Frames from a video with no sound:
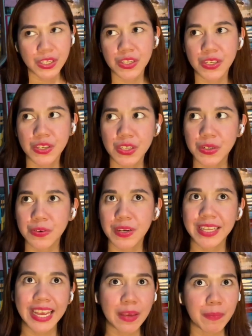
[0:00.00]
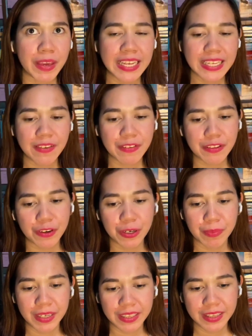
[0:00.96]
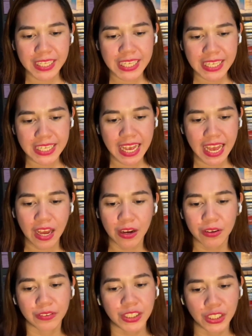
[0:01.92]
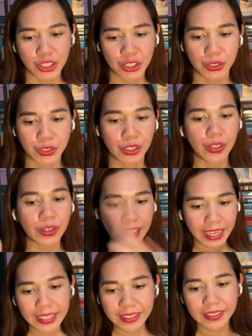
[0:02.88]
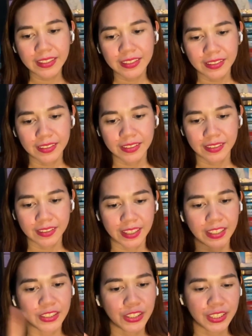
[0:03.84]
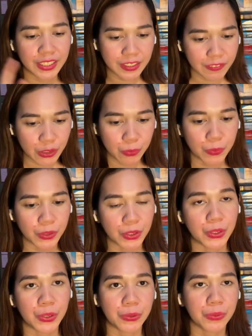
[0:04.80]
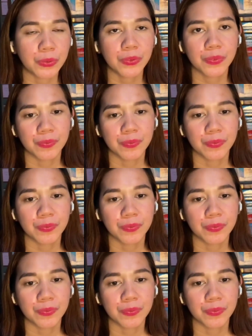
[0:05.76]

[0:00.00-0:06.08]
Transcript: So in the APA 7th format, this is how it should look like. Okay, I'll just give this one to you.